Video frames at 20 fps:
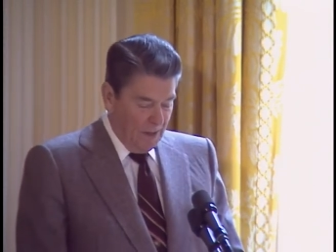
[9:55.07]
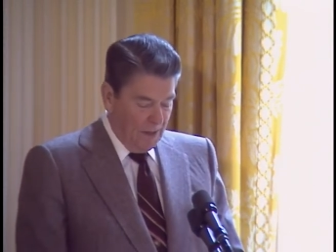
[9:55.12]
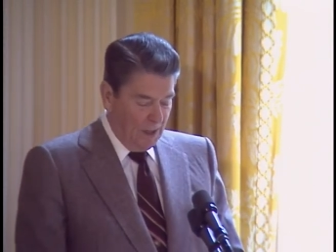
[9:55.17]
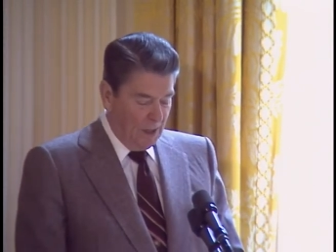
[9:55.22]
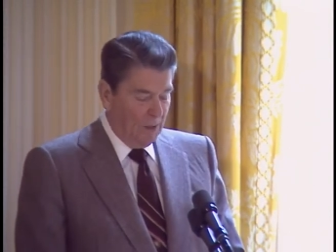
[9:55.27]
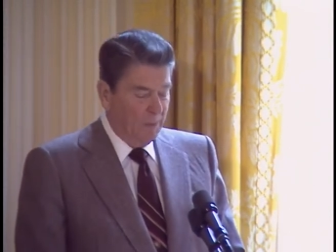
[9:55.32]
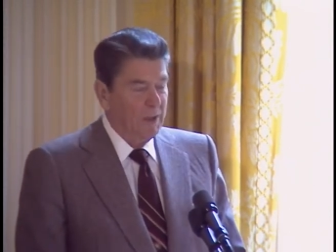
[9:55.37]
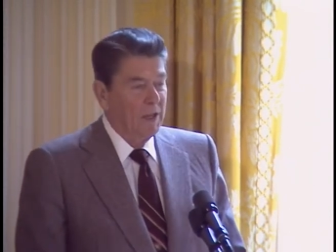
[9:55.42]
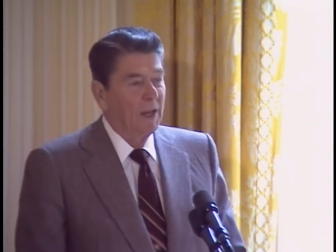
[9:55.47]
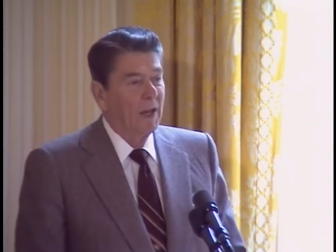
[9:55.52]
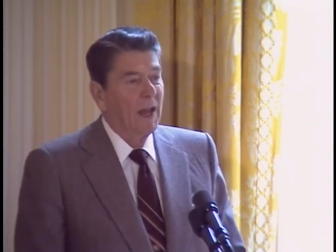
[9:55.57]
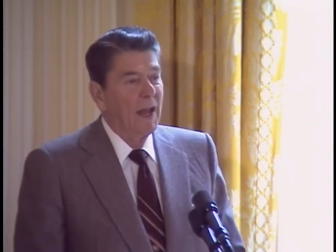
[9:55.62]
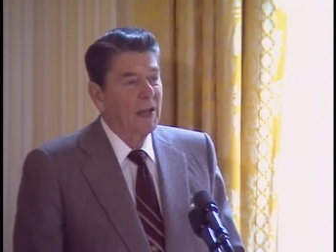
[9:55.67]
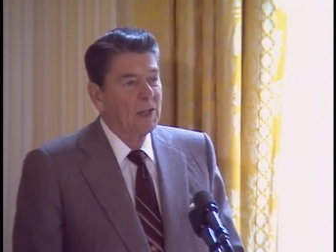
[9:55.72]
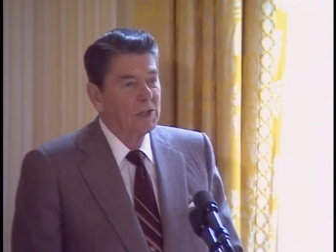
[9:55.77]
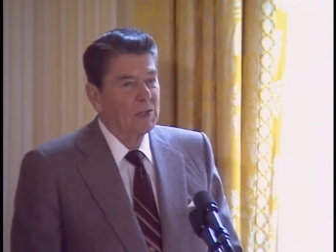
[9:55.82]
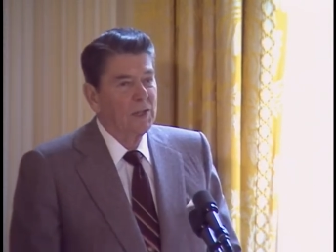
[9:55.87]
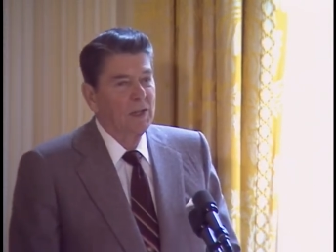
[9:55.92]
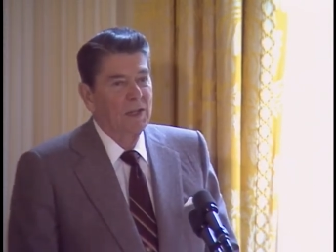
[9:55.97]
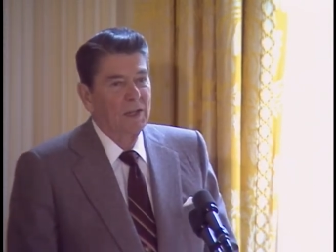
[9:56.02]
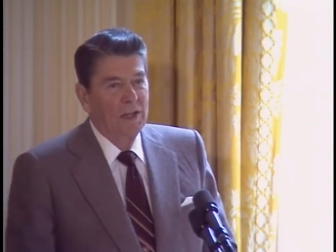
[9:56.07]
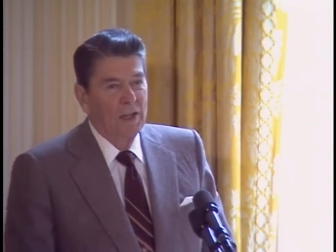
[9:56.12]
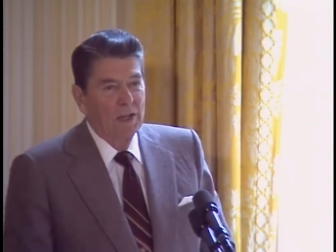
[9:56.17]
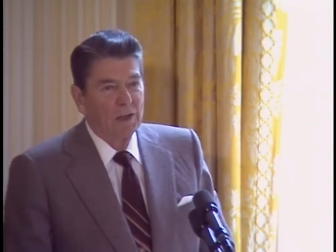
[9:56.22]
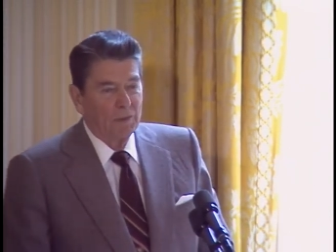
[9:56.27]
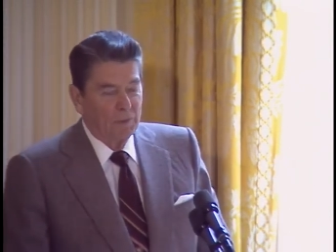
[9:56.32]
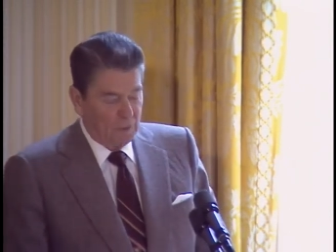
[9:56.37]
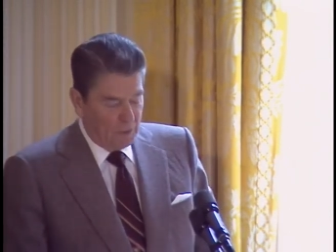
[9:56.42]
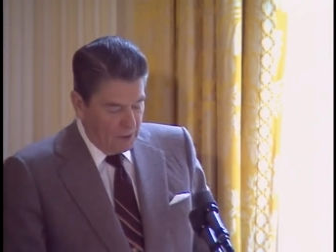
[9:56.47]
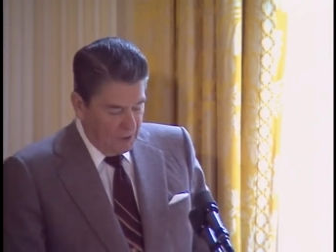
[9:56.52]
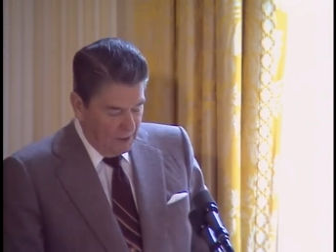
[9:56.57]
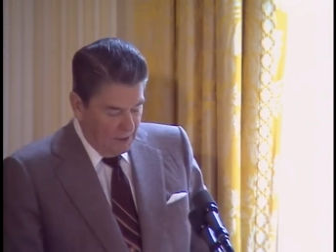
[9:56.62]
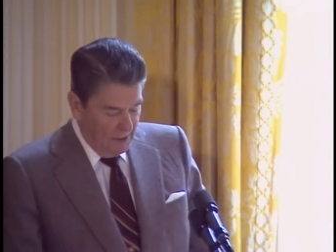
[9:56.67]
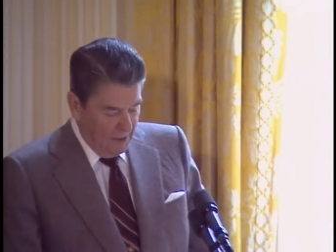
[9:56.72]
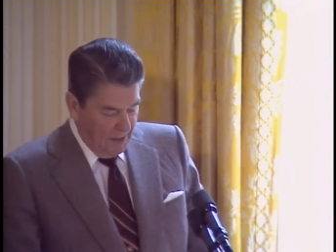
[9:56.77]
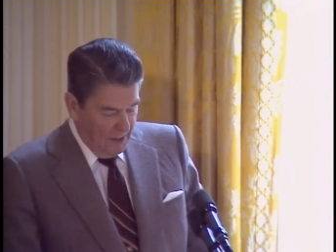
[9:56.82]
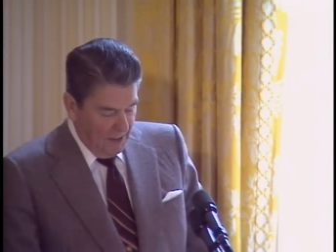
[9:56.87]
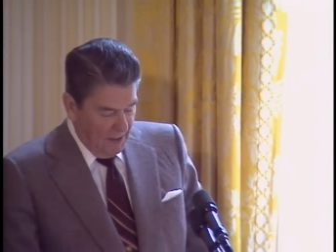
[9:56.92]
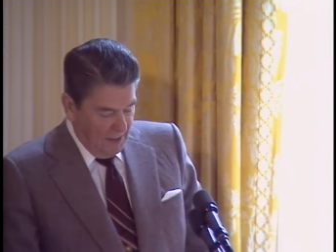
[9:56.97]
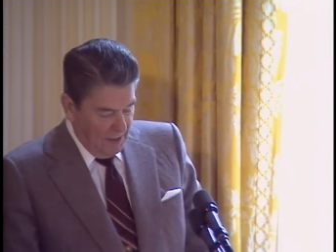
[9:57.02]
It'll be a lasting gift,
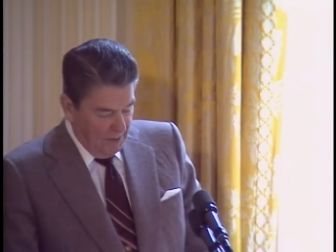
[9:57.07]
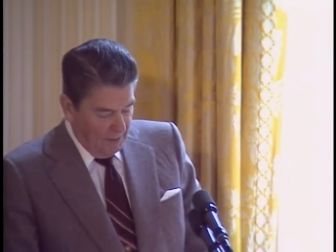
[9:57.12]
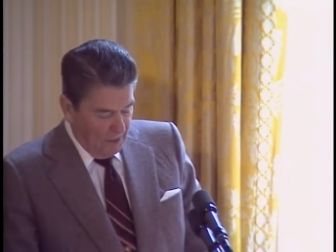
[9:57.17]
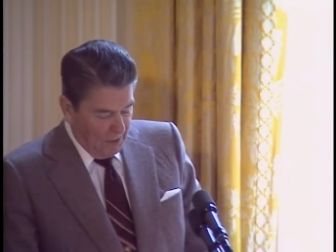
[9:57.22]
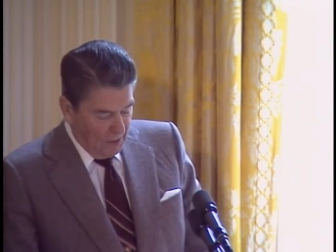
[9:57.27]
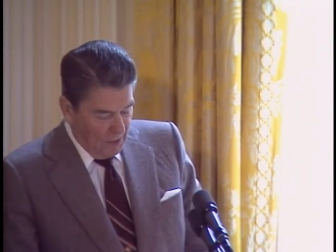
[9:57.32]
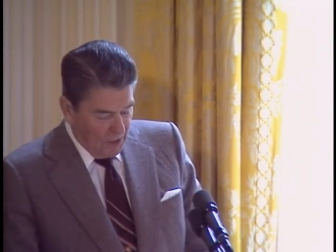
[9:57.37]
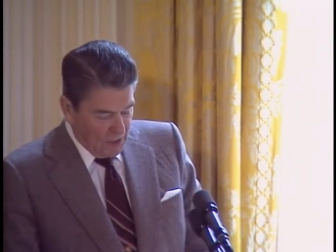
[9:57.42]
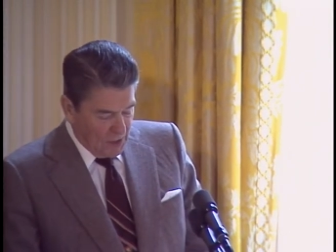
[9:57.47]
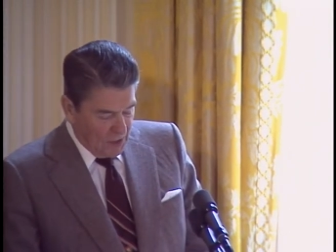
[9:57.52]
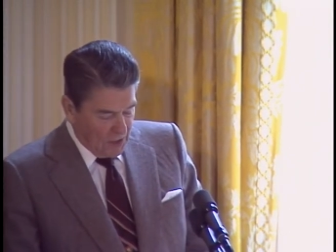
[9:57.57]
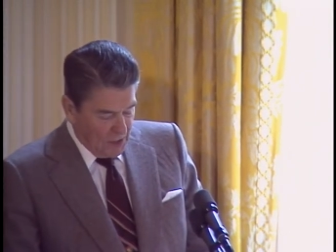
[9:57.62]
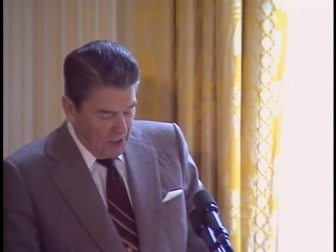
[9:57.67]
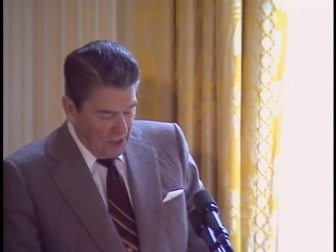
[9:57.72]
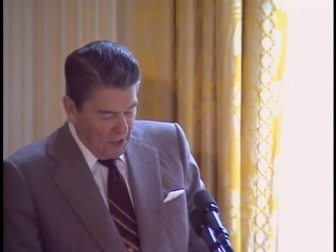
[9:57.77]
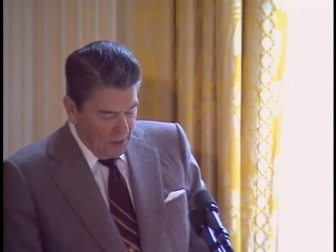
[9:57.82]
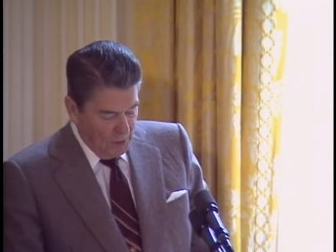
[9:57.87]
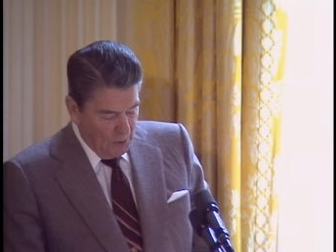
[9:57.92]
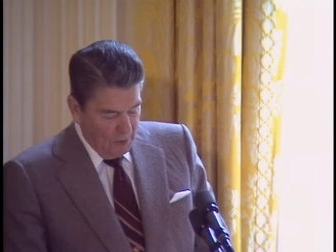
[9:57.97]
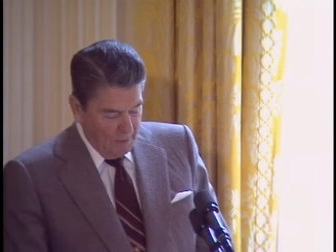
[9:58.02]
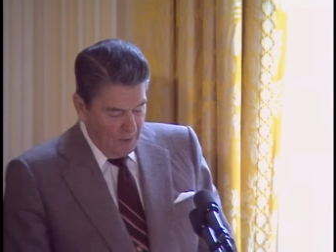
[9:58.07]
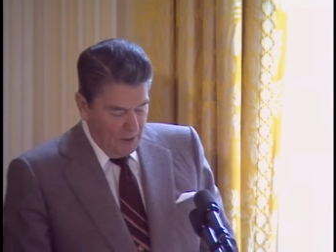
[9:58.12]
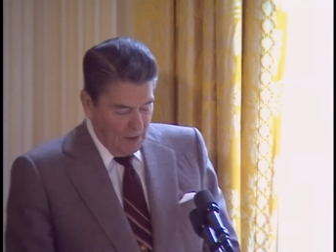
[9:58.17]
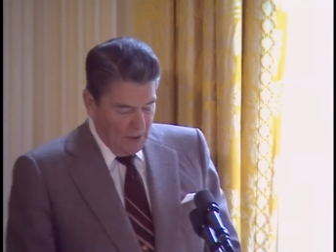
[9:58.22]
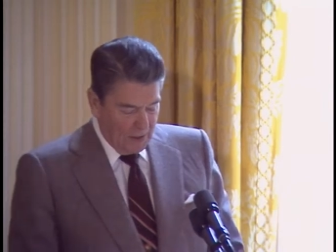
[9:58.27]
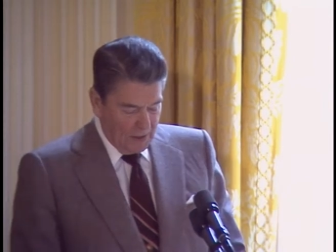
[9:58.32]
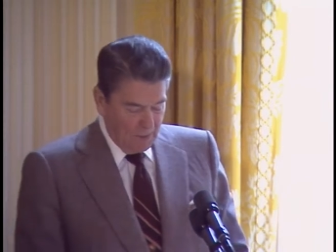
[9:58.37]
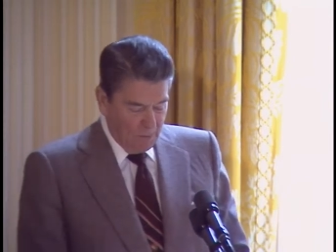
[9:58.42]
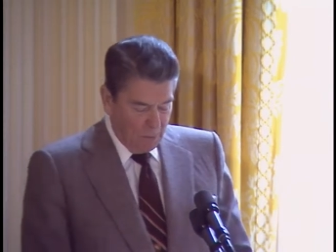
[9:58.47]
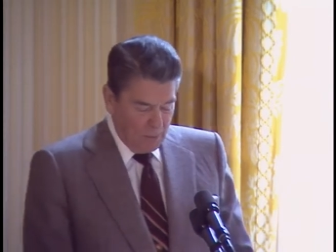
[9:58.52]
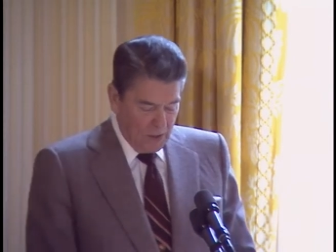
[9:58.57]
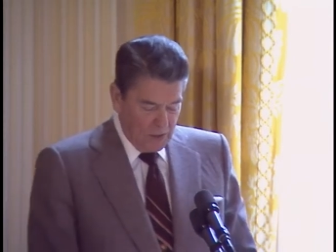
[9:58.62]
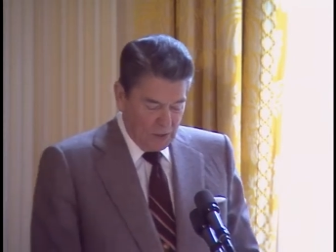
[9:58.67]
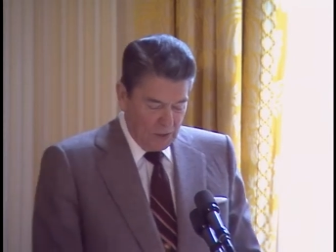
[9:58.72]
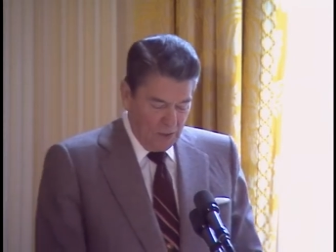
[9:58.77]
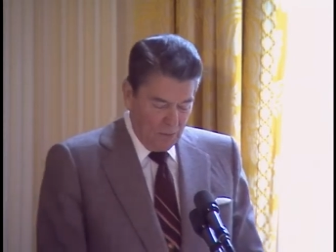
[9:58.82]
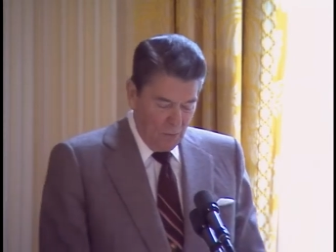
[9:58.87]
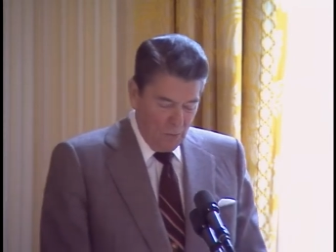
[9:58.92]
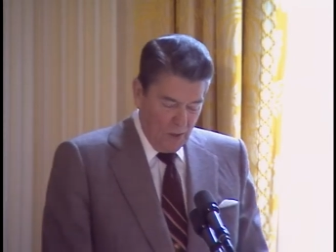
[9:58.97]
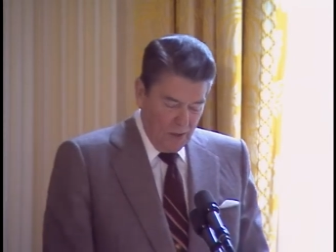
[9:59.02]
because as another American
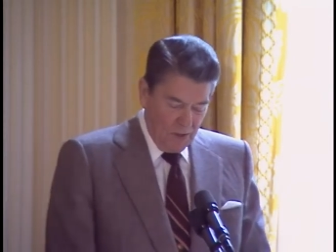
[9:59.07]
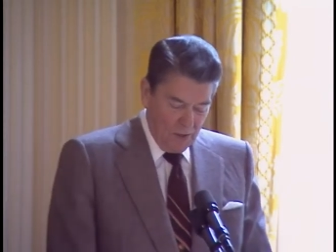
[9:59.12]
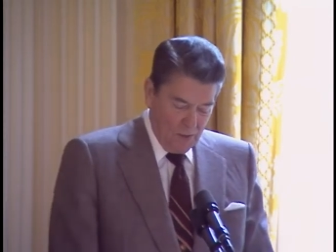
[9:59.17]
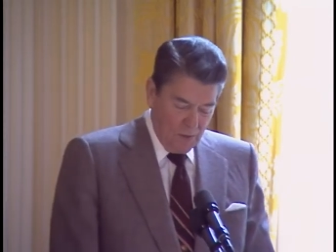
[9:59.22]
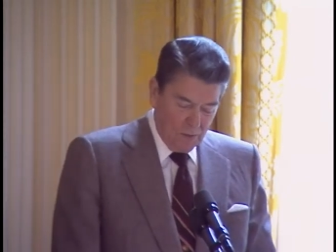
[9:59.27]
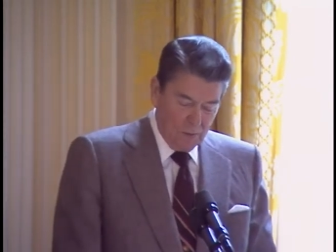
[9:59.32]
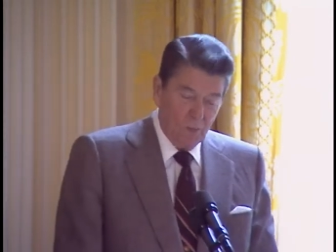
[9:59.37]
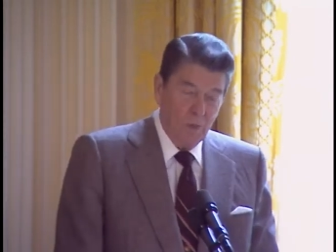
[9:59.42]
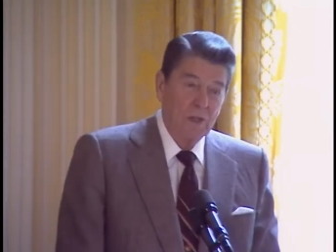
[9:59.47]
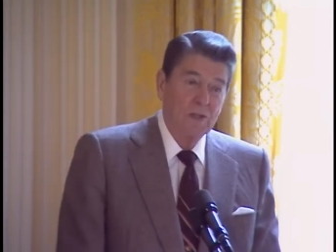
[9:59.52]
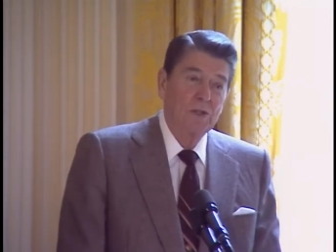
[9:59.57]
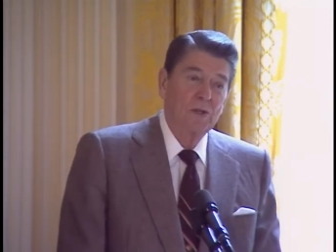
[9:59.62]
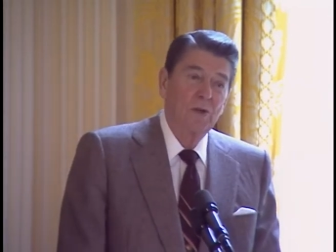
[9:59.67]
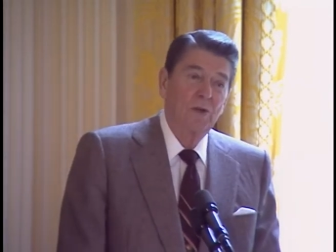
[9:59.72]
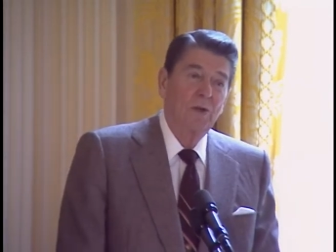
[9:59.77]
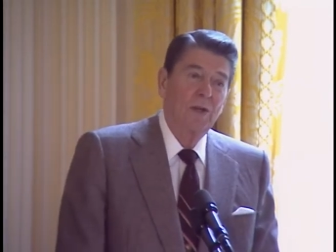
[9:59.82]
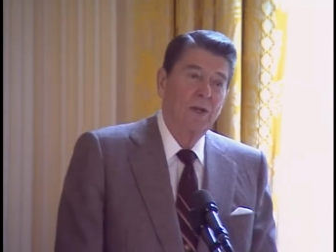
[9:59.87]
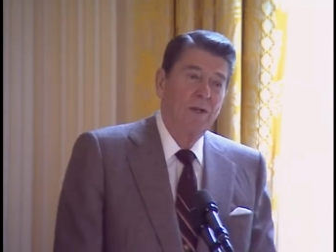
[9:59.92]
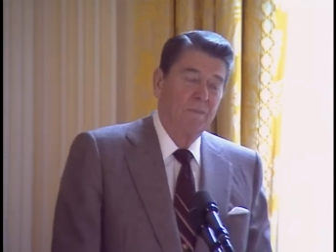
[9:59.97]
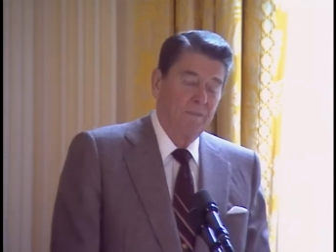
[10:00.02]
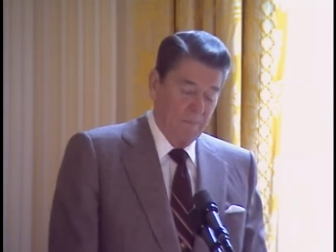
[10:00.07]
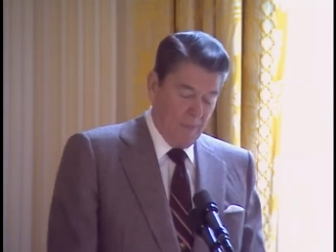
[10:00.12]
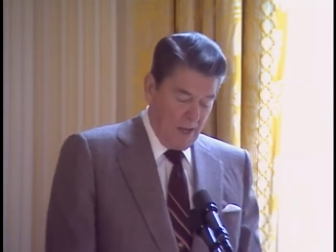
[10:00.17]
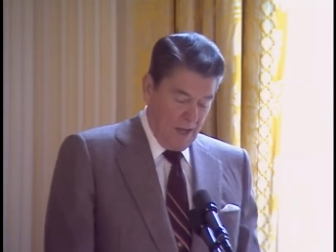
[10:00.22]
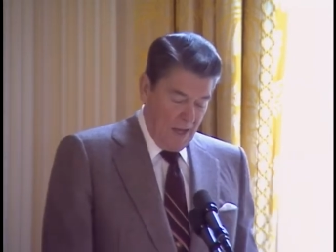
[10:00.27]
president once noted,